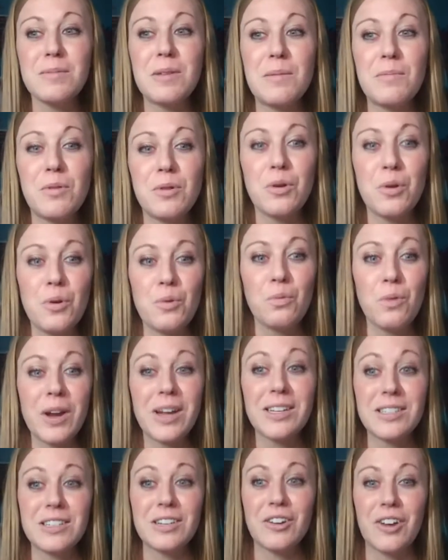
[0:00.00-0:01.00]
people who
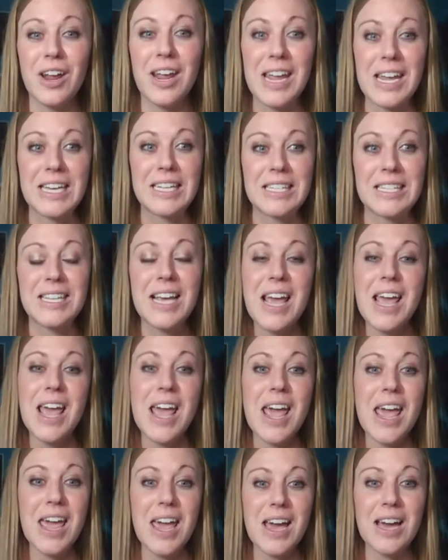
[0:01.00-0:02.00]
raised their hands
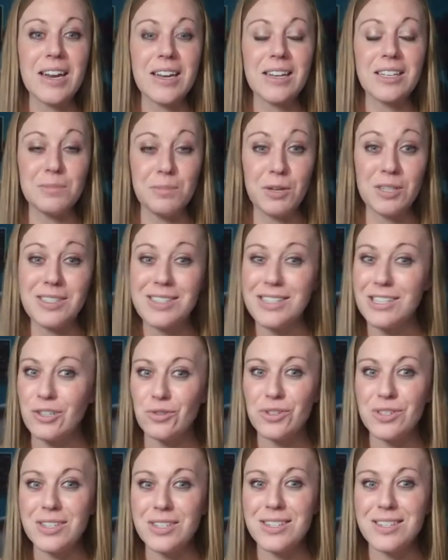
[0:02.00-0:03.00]
and expressed
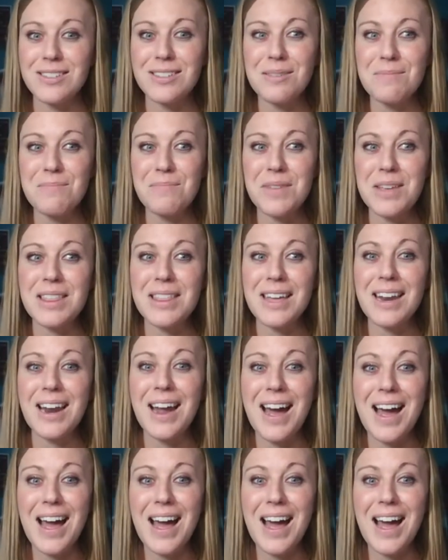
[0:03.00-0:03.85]
interest in something that